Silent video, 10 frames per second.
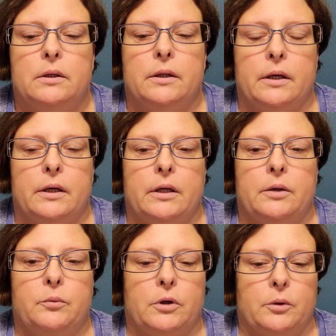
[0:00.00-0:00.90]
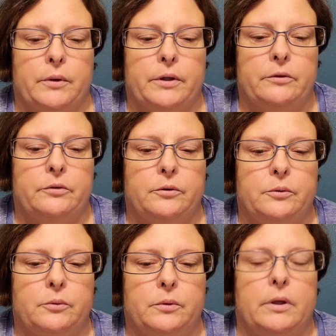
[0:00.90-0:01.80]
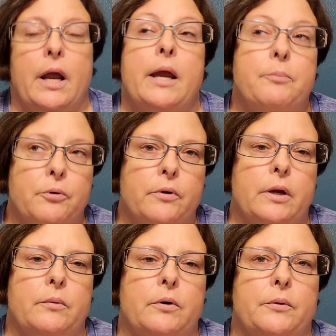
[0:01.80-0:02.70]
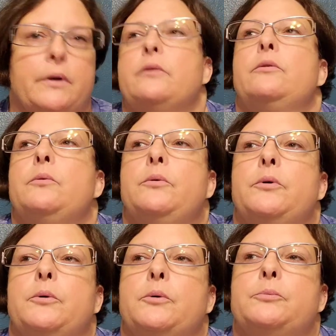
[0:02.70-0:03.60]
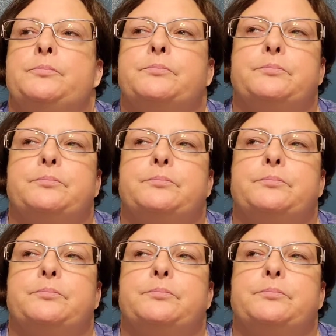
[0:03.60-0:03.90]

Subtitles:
they were going to, in April, they were going to do